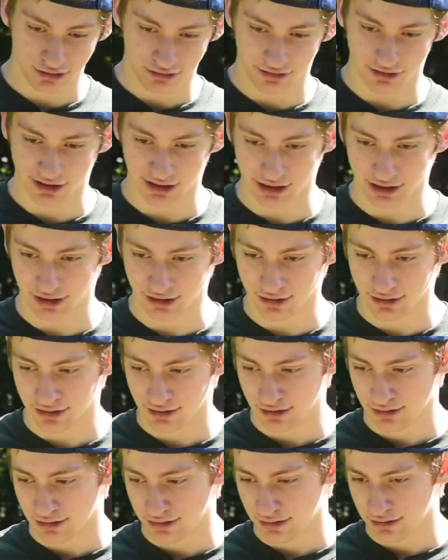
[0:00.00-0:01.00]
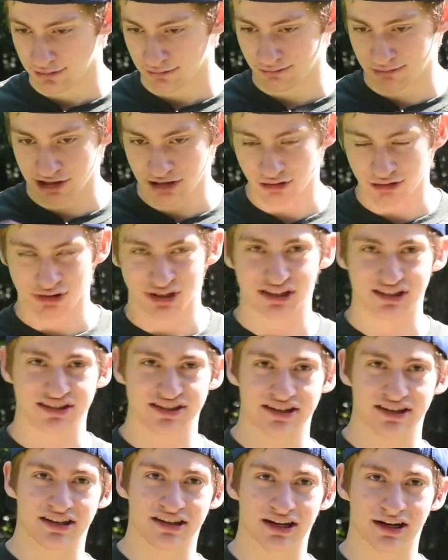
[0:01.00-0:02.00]
that you don't get
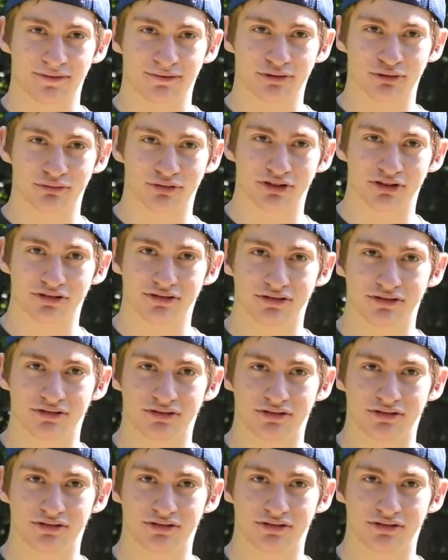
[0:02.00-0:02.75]
sick afterwards.